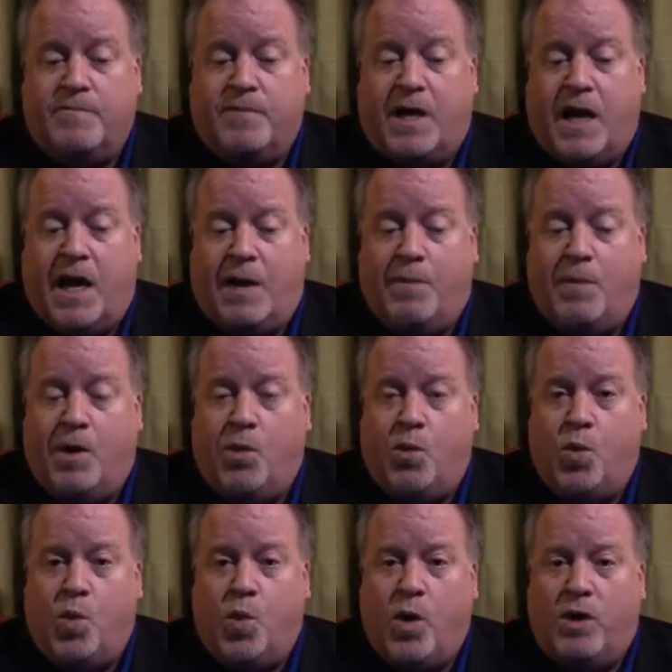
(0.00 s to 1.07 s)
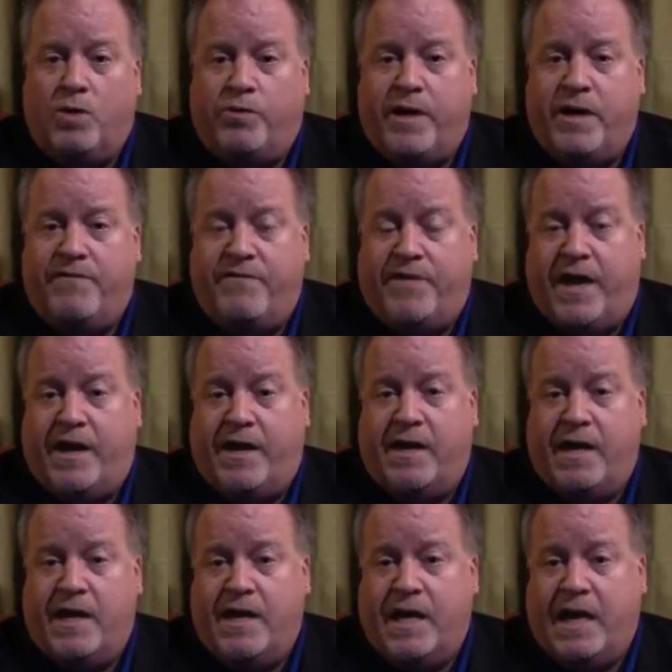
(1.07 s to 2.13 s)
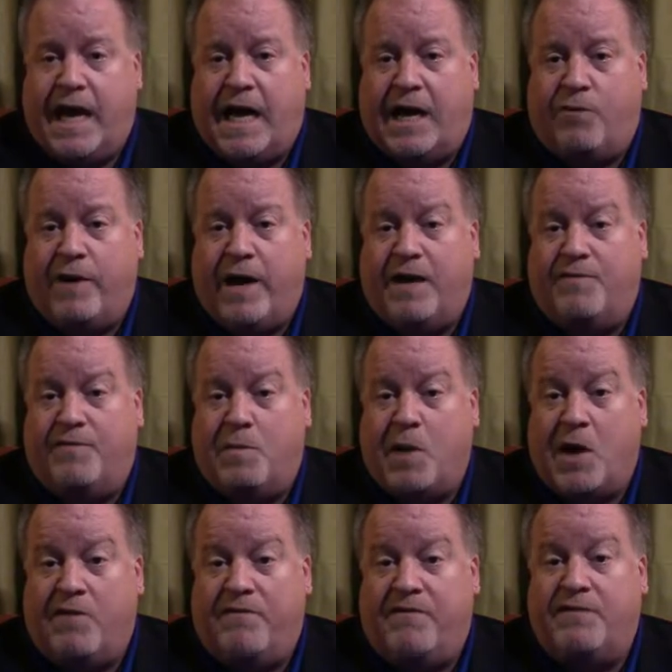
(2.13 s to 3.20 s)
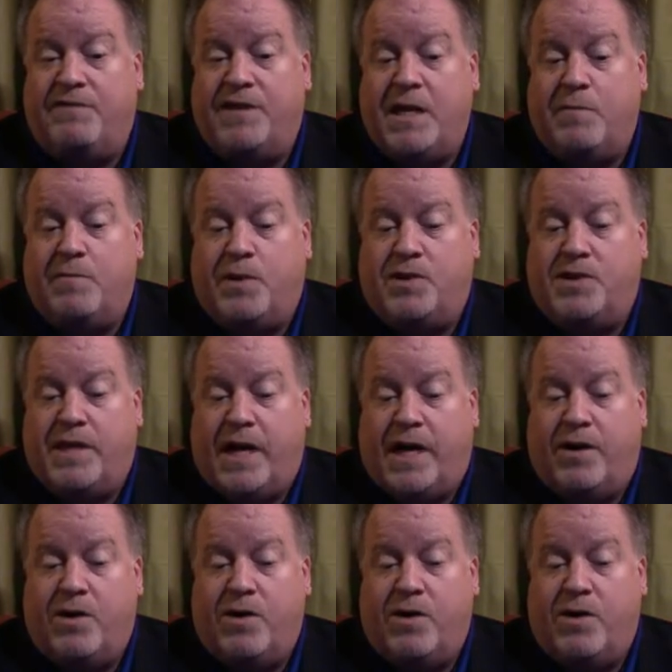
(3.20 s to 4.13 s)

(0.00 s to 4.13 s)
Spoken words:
will reoffend at a rate of about 15%